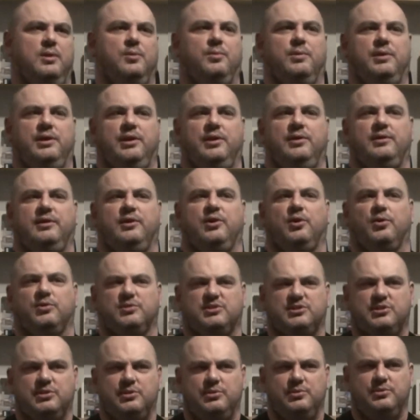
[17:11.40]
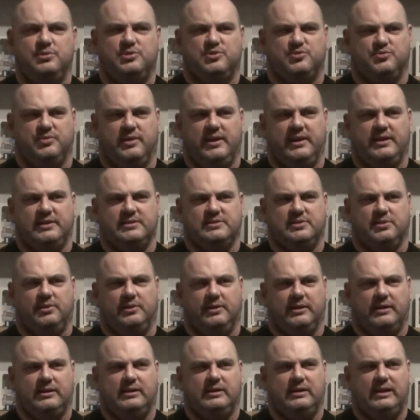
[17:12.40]
where you've got two strings
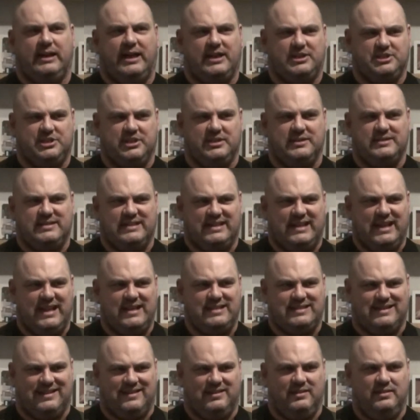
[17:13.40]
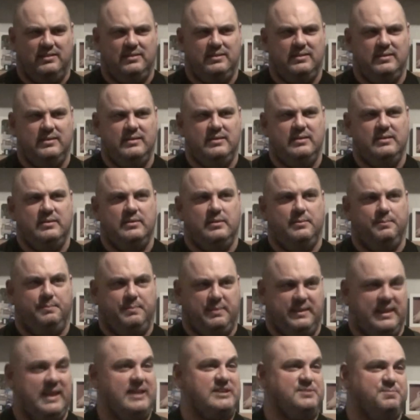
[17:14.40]
kind of clashing together,
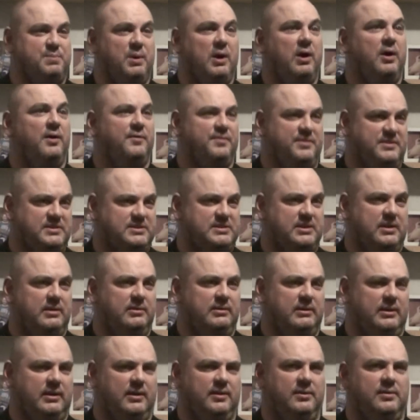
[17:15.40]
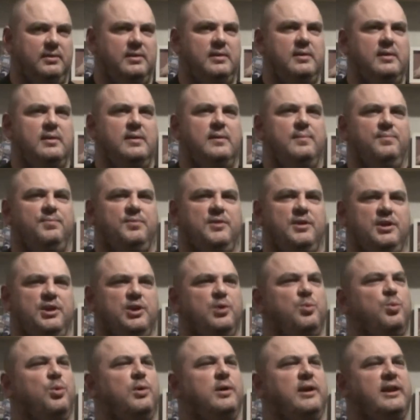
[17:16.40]
but that's part of the solo, that
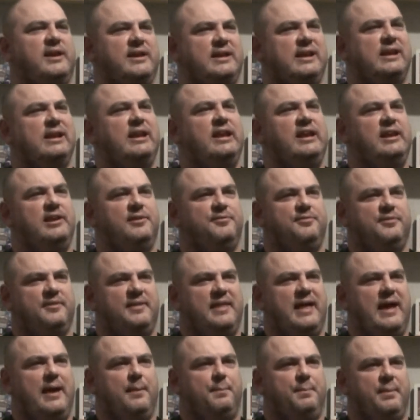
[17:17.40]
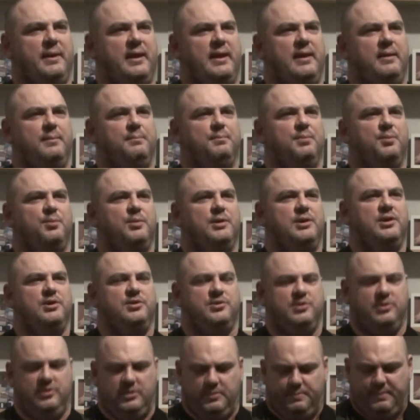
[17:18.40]
you want it cleaner for that bit, but when you
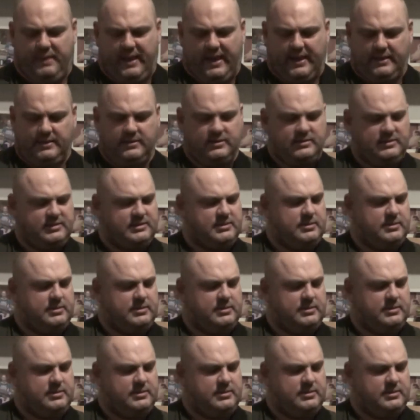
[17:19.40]
do the bends...